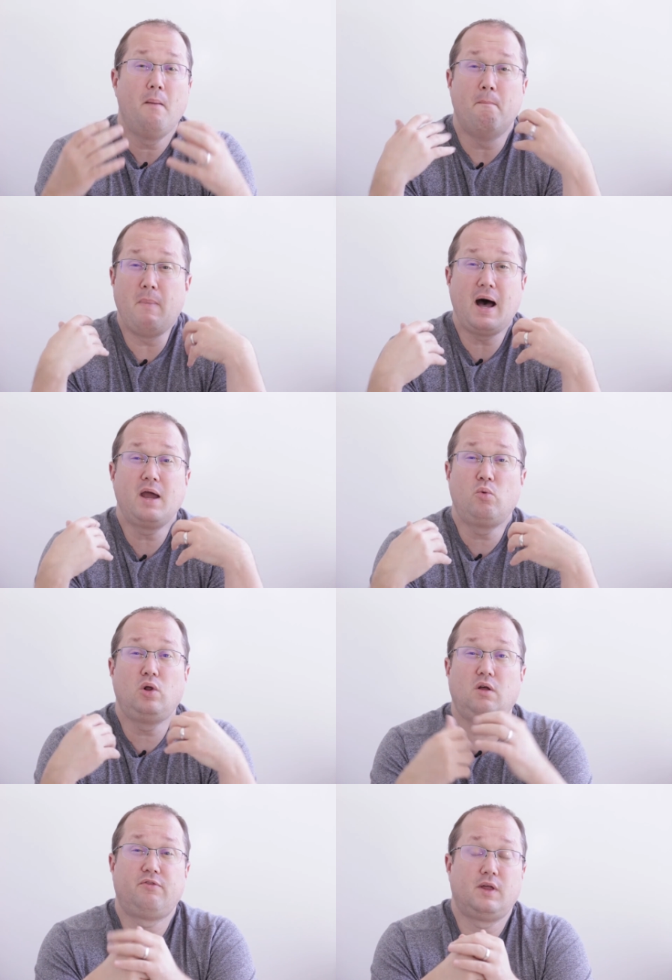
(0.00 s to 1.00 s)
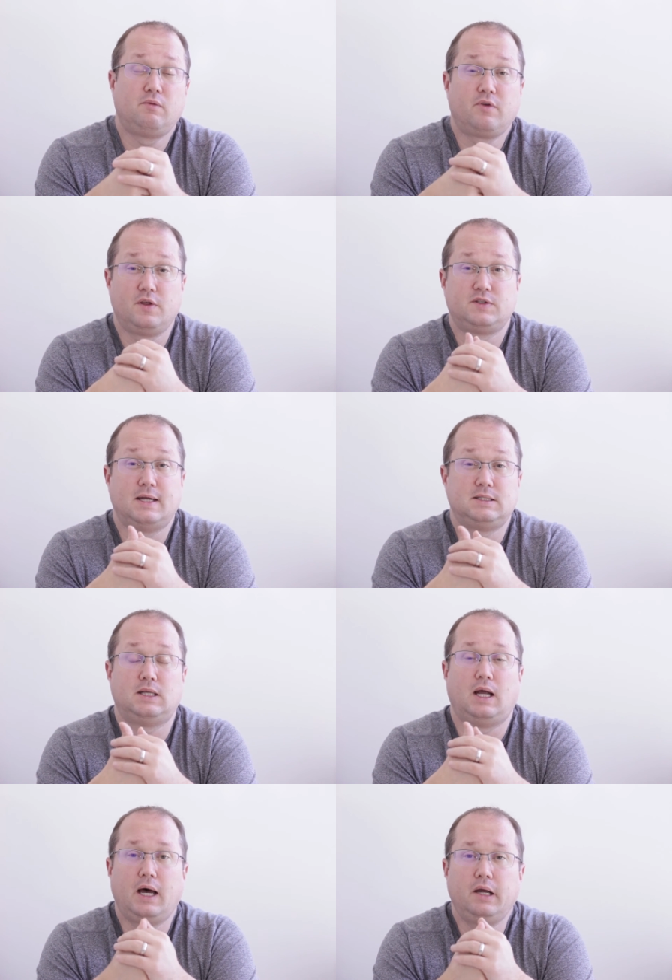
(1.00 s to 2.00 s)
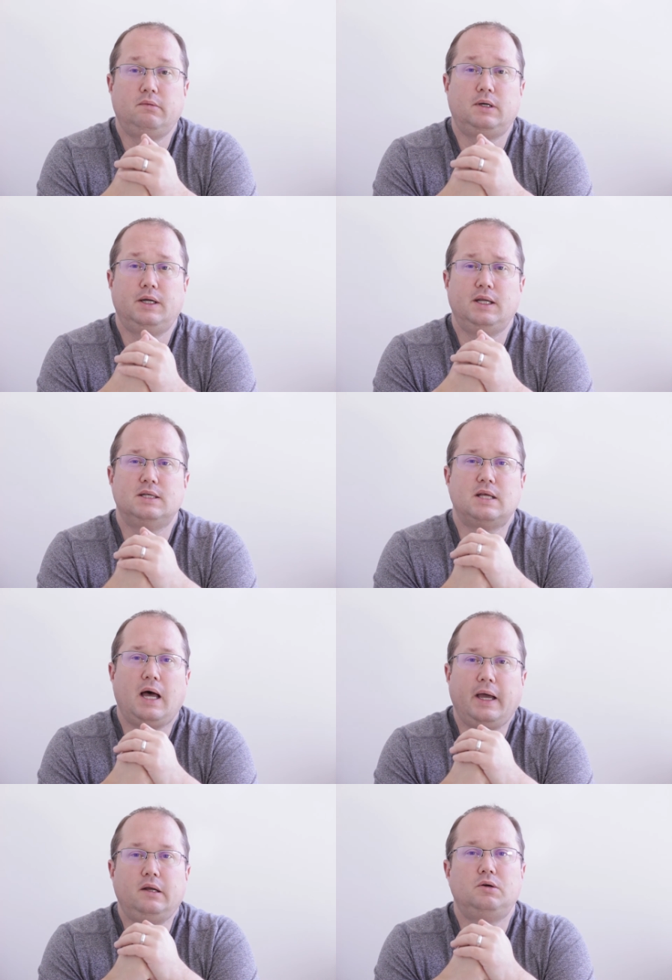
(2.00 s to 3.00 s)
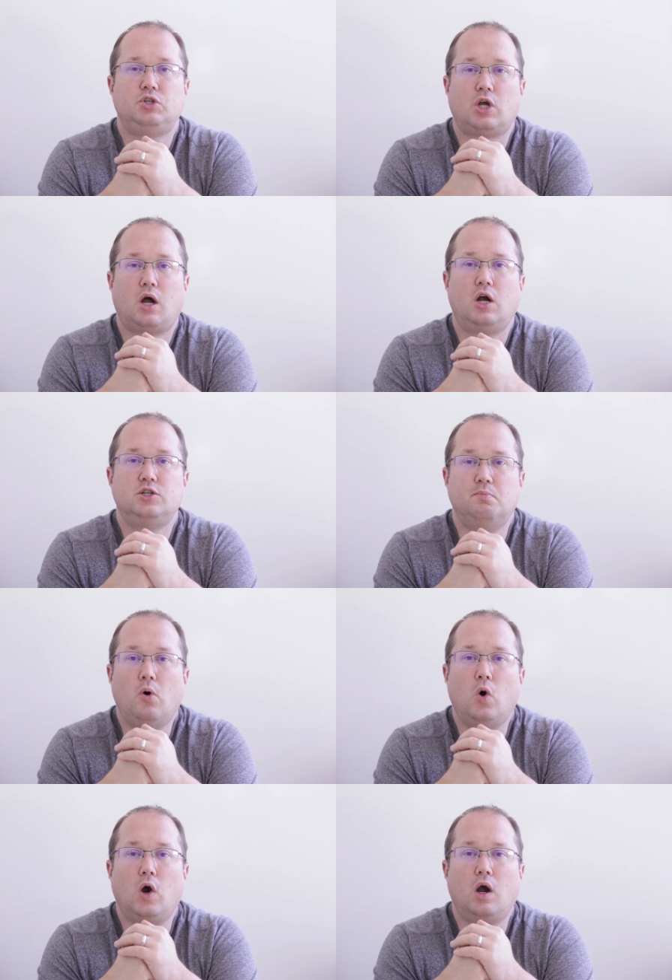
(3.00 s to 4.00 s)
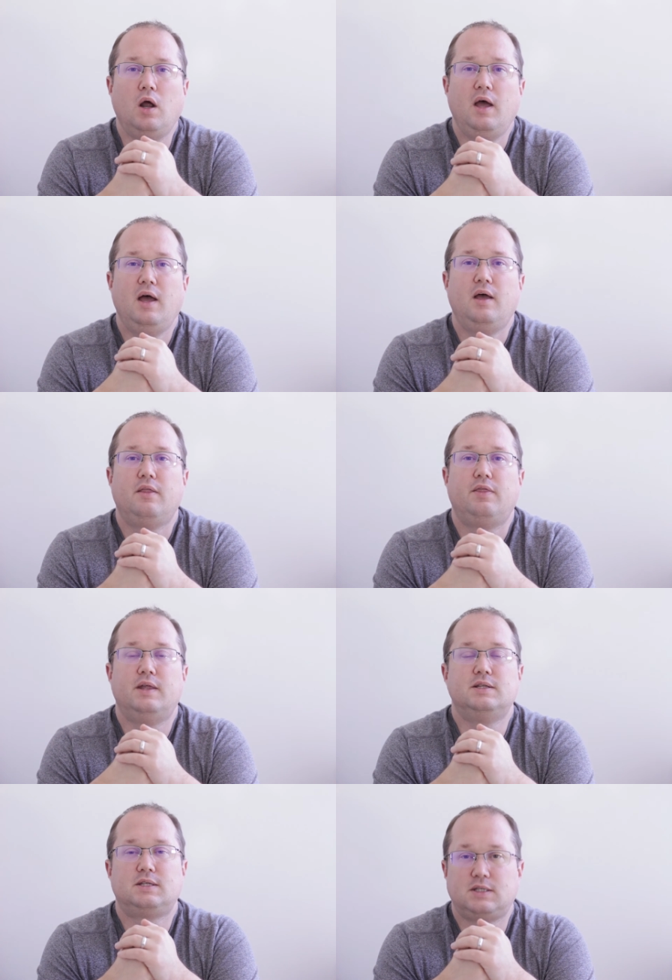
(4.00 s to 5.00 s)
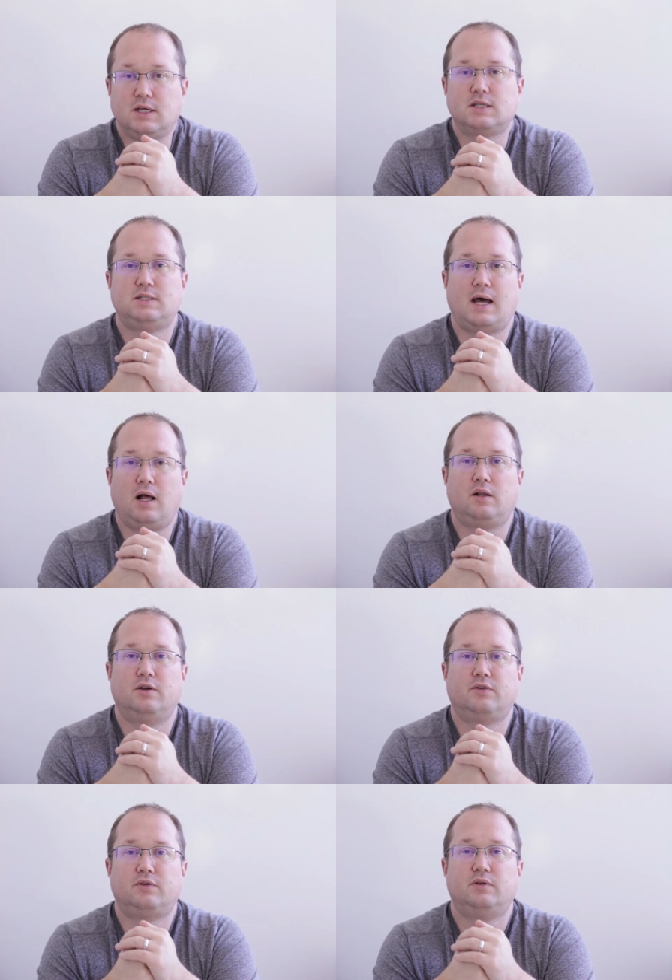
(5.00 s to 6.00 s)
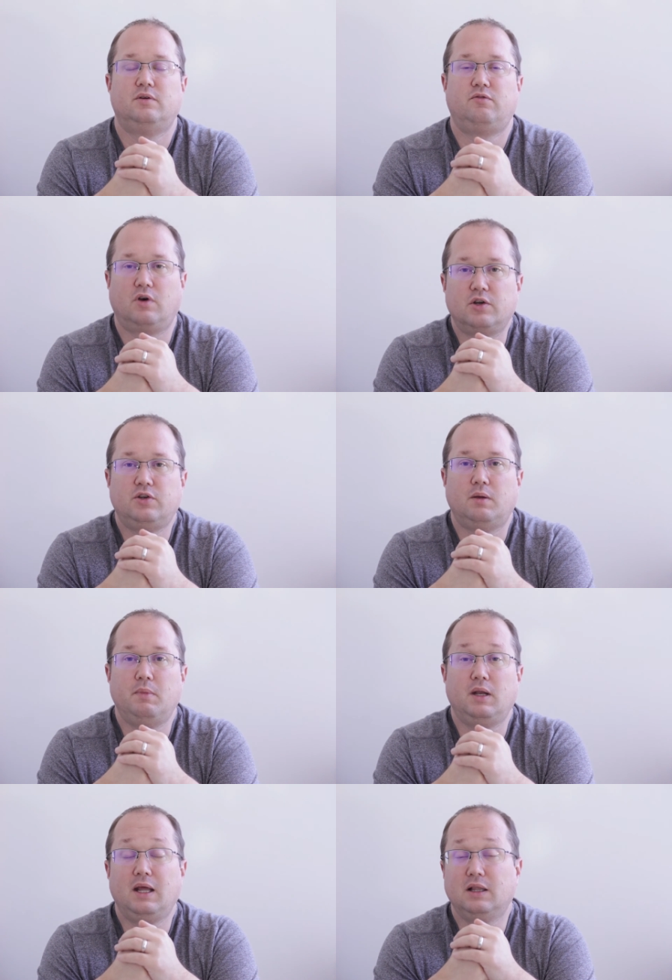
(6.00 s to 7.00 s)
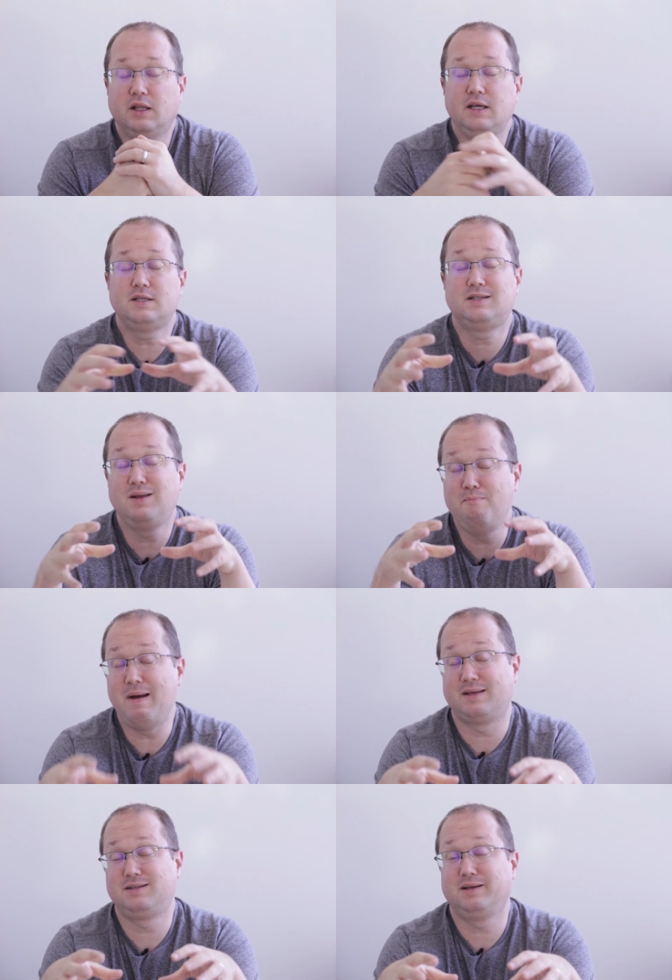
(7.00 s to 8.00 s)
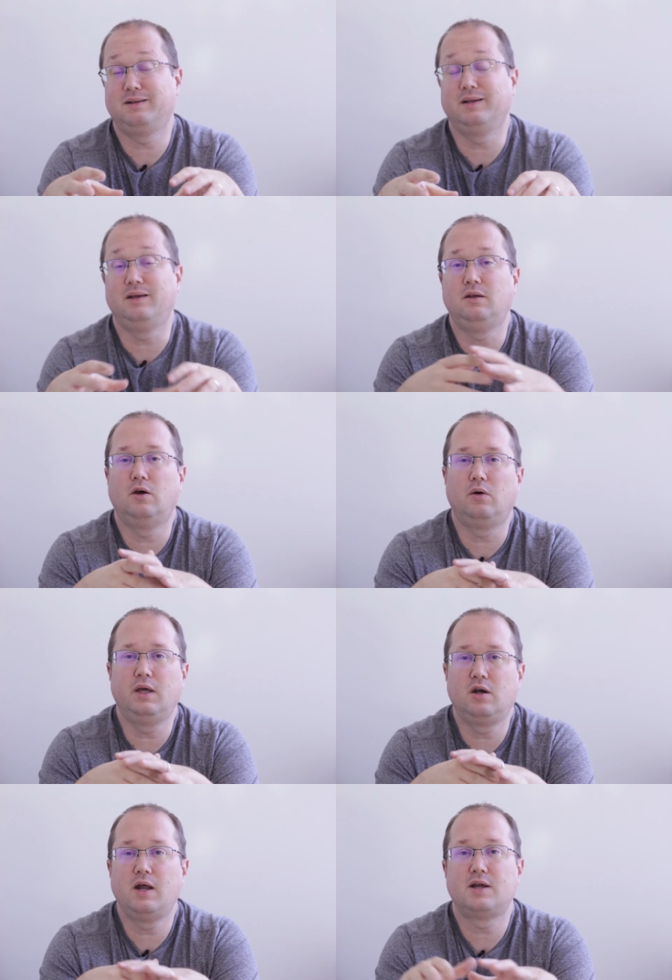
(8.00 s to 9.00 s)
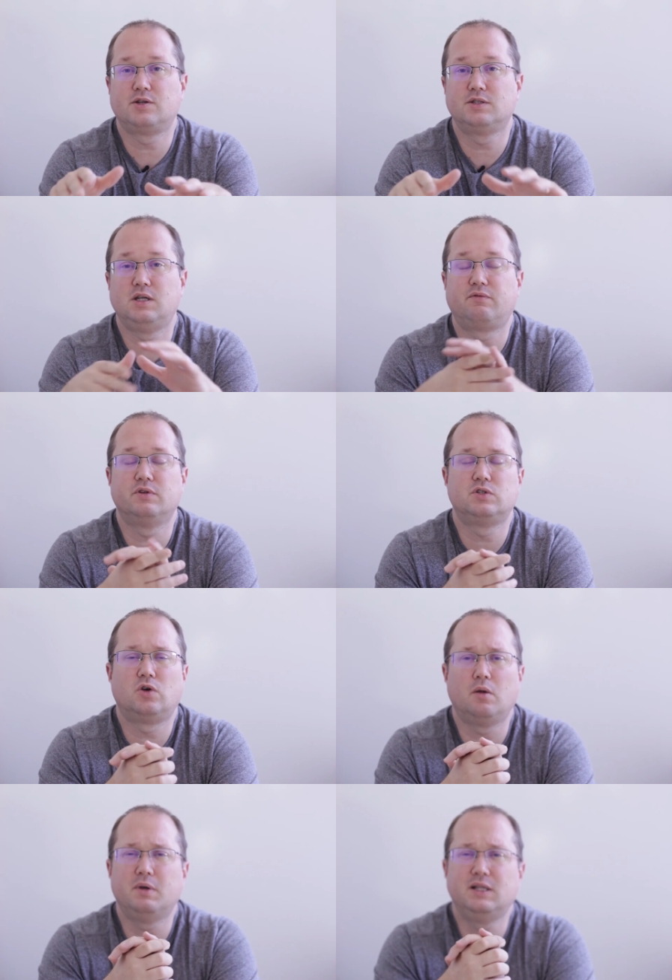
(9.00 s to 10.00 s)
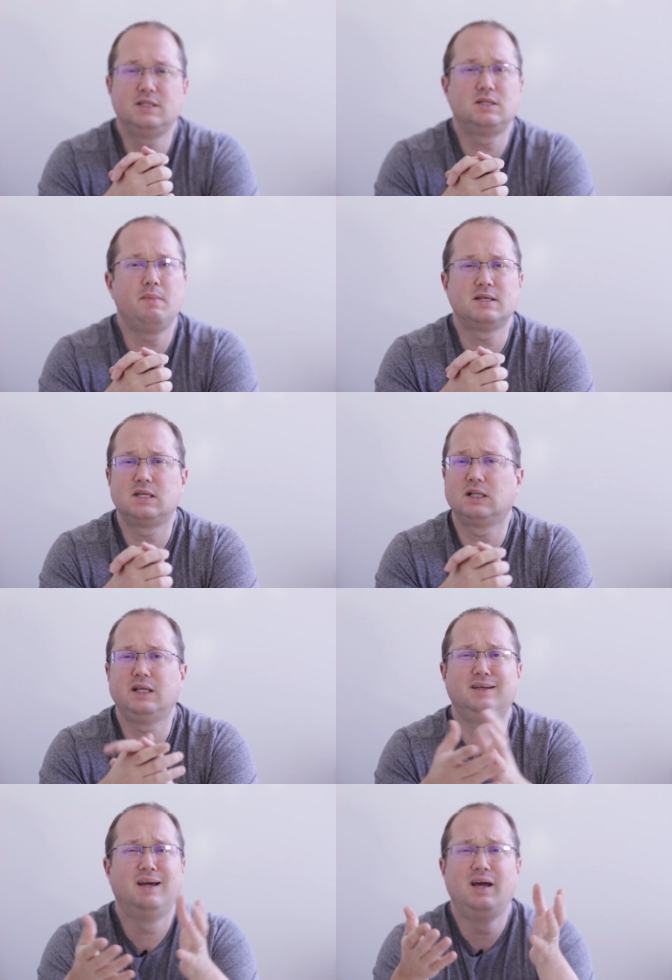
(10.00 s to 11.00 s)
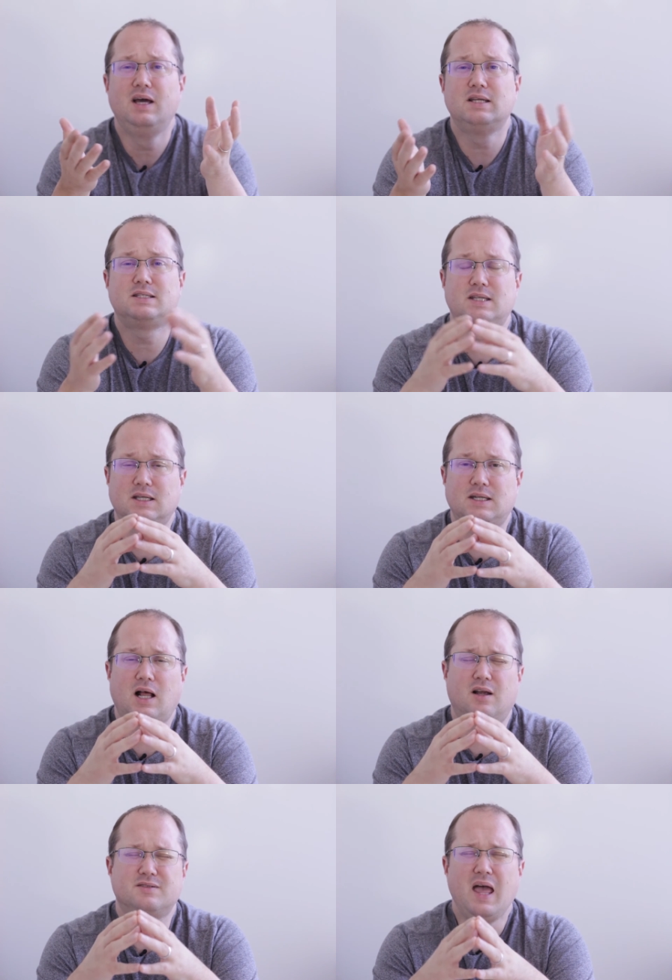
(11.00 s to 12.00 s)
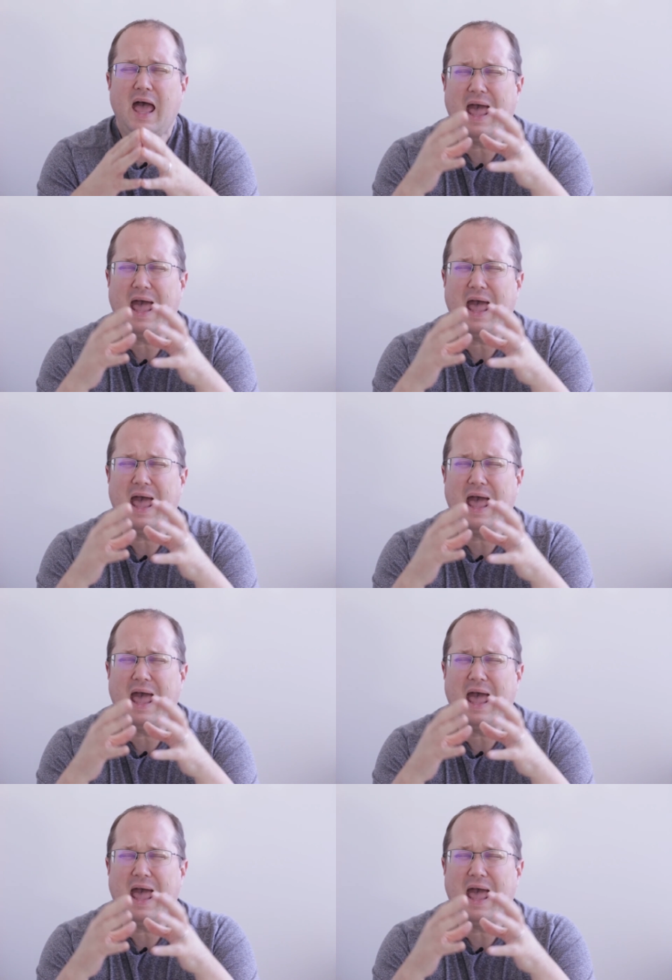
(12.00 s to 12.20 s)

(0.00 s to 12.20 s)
My rule of thumb for the sites that I run is I don't charge more than $6 for a shipment, at least domestically. You know, international is a different story, but at least domestically, $6.